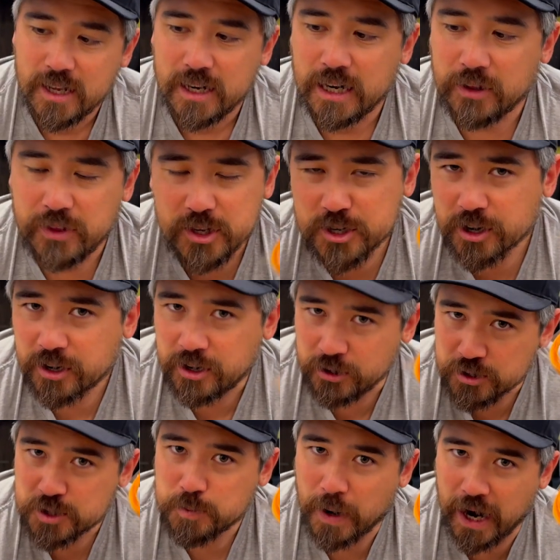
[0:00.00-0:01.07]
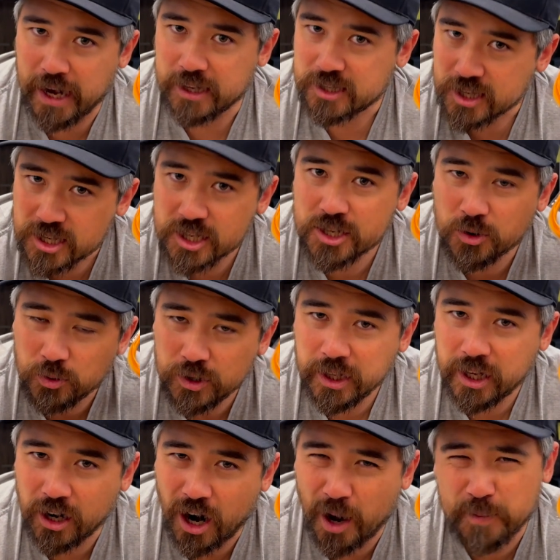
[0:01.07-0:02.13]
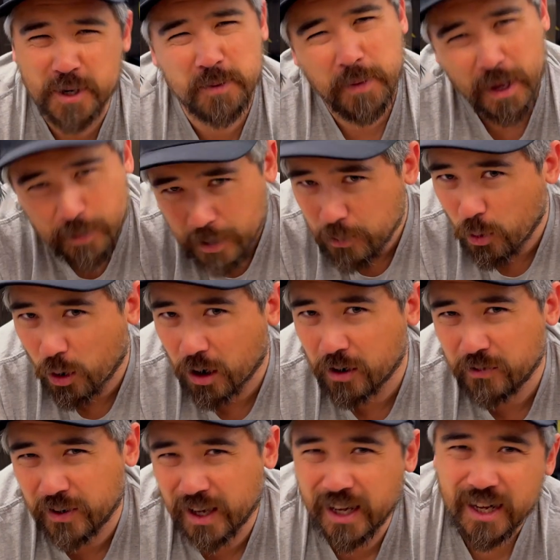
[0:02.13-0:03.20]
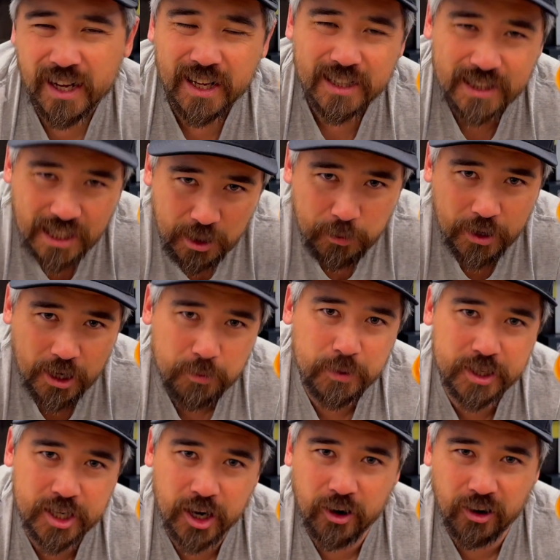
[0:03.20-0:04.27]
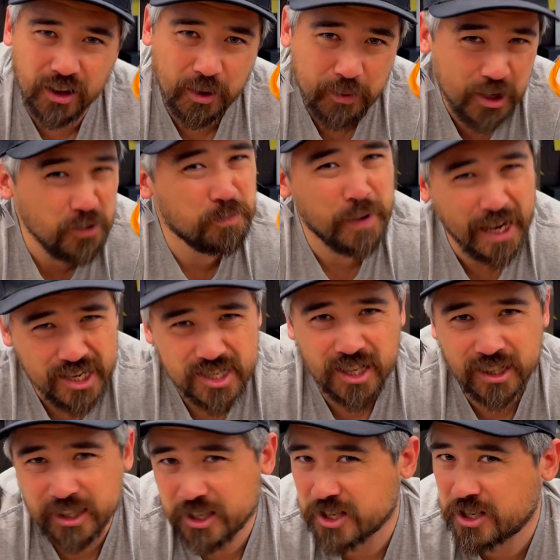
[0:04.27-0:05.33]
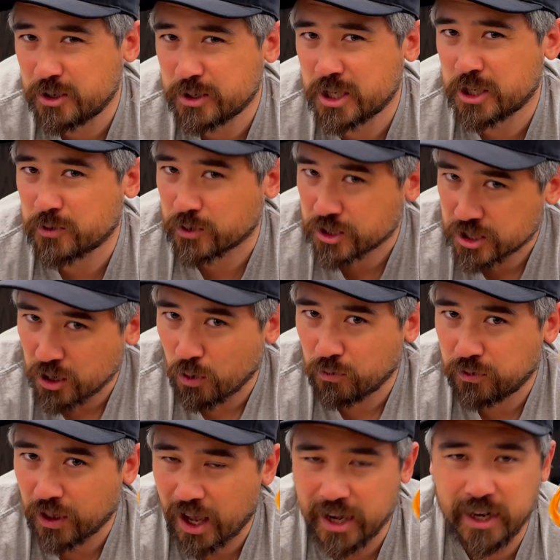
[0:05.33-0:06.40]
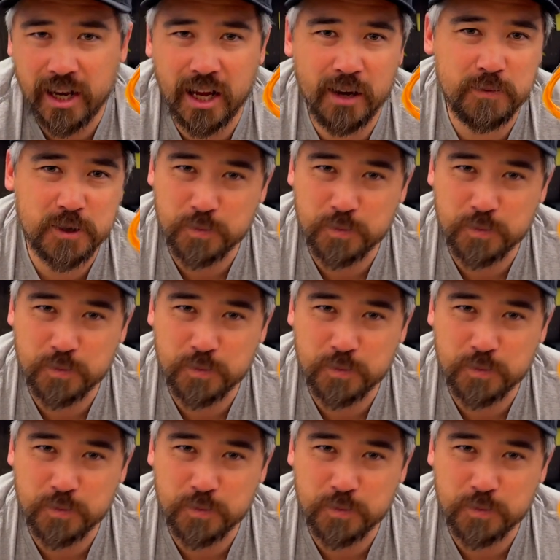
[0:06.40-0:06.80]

Now, these are goose biots. This is a really good option, maybe more of a limited material. I mean, you basically just use these for stonefly nymphs,